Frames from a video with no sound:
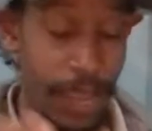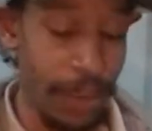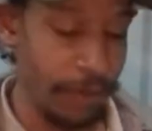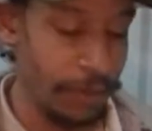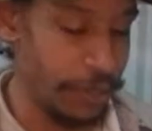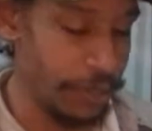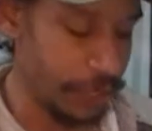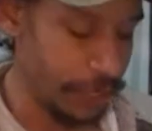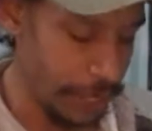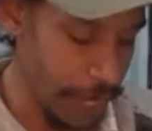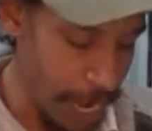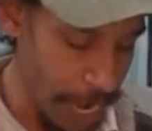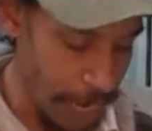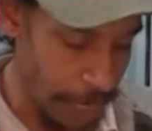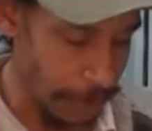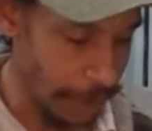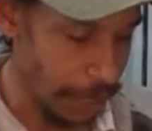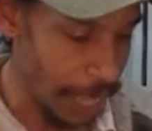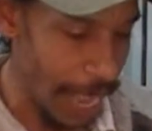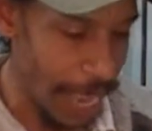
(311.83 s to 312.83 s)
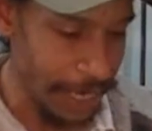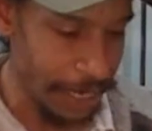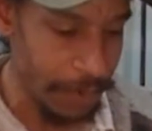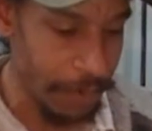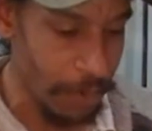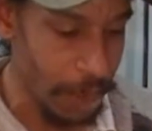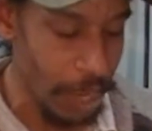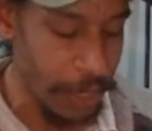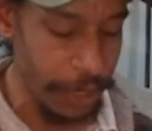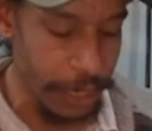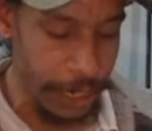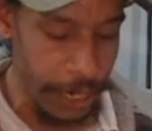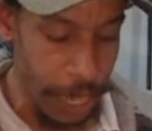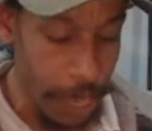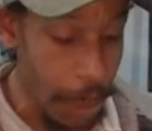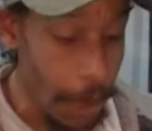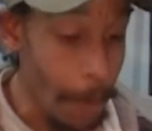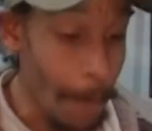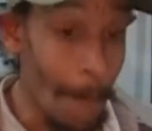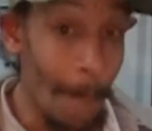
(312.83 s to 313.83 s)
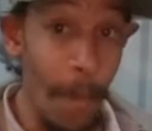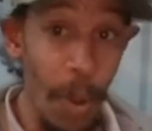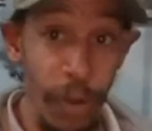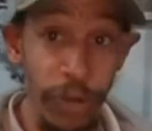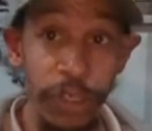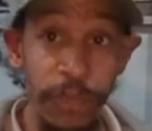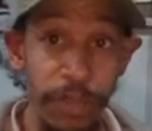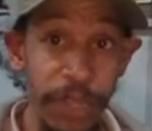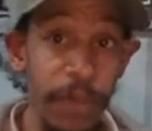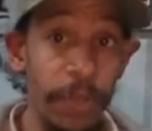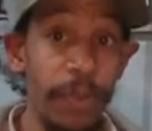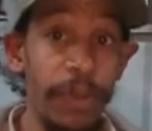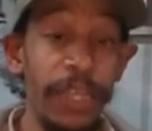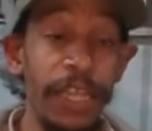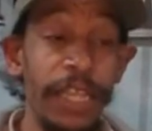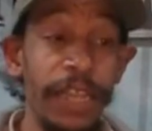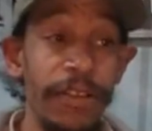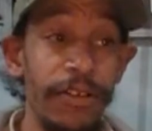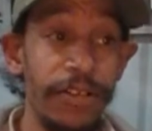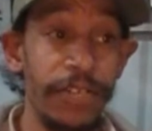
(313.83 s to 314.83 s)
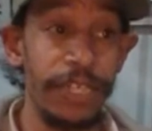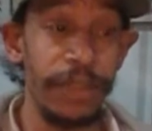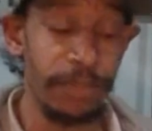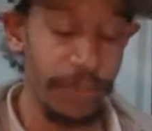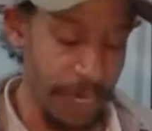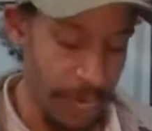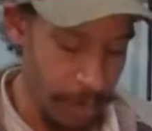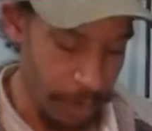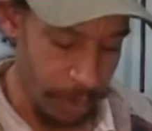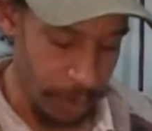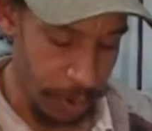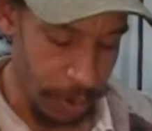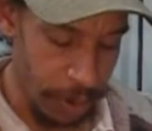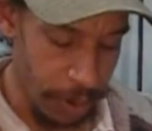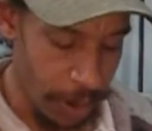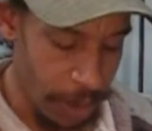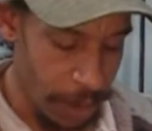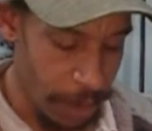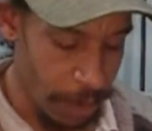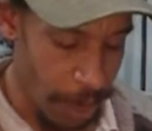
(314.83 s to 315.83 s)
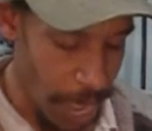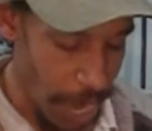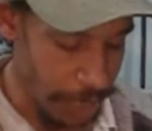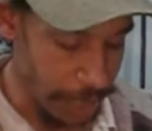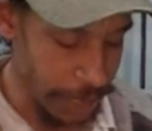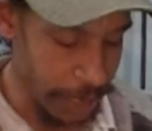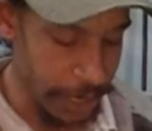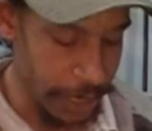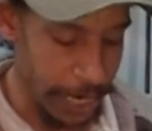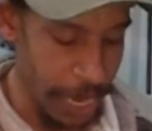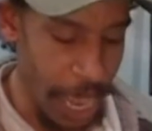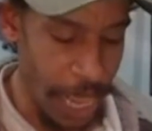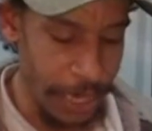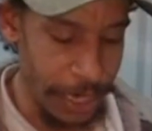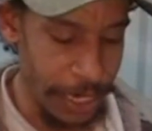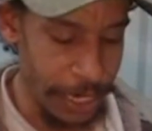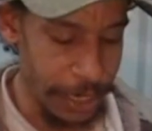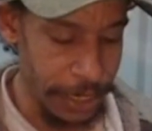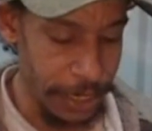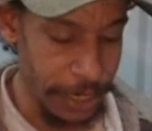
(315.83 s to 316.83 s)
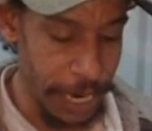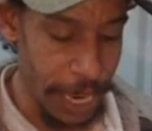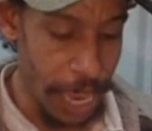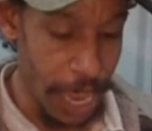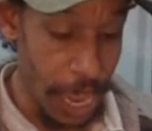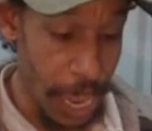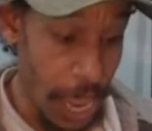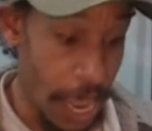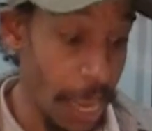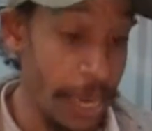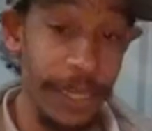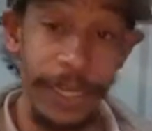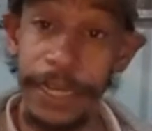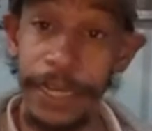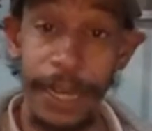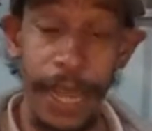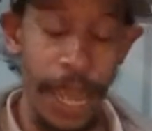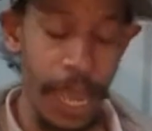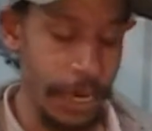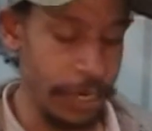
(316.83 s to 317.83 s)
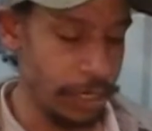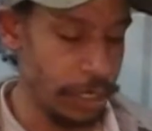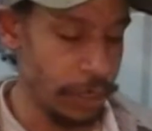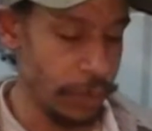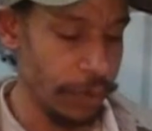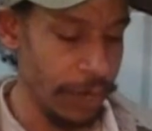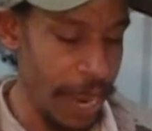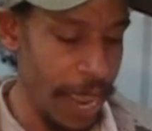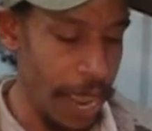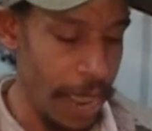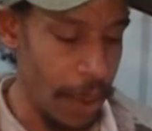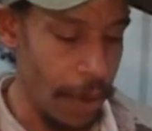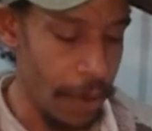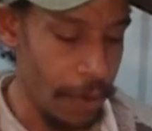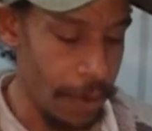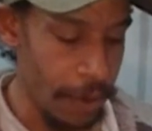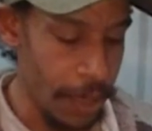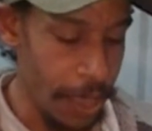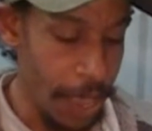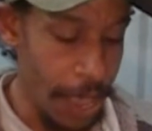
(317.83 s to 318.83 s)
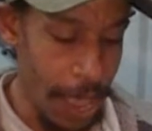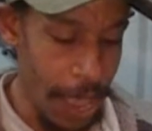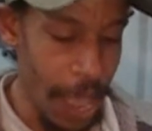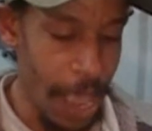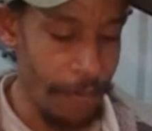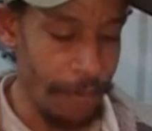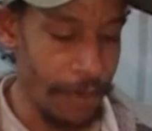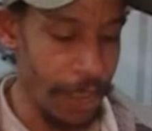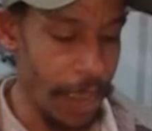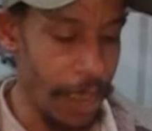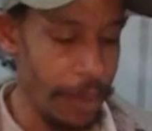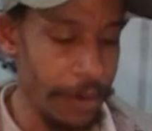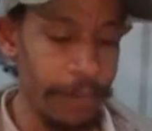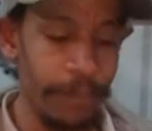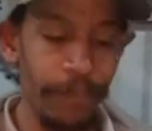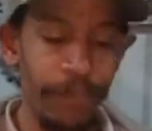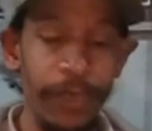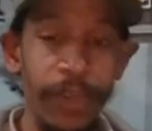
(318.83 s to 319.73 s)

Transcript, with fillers: I was just saying. Last month, most people in their September boxes got this. I did not. So now I've got